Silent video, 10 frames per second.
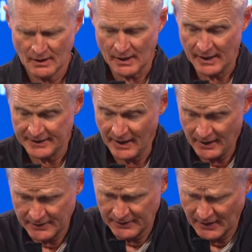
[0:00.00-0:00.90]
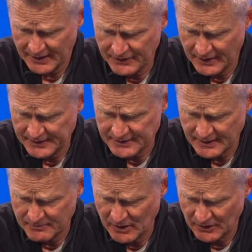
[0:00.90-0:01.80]
Uh, yeah, I thought
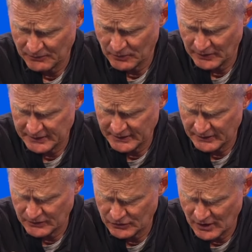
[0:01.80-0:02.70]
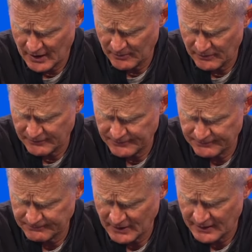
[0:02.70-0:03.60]
uh, Melt really did a good job
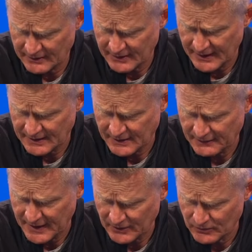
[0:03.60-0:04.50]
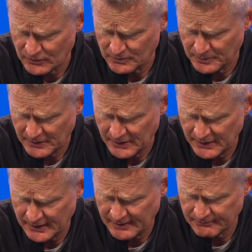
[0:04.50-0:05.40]
of kind of connecting that group, and
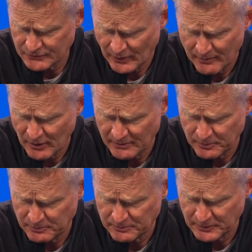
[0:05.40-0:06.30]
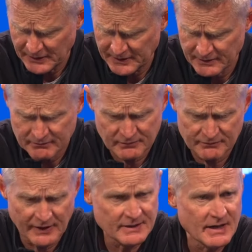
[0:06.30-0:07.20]
um, Draymond played a
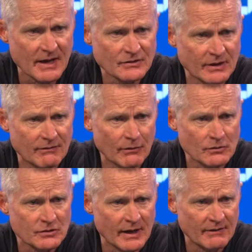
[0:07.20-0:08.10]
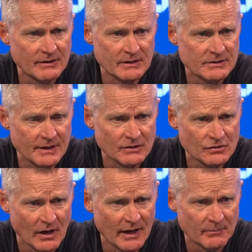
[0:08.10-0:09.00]
fantastic first half. Didn't take a
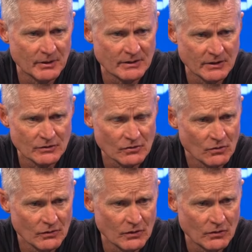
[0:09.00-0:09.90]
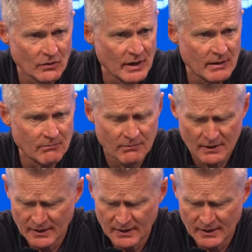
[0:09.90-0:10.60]
shot, but controlled the whole game.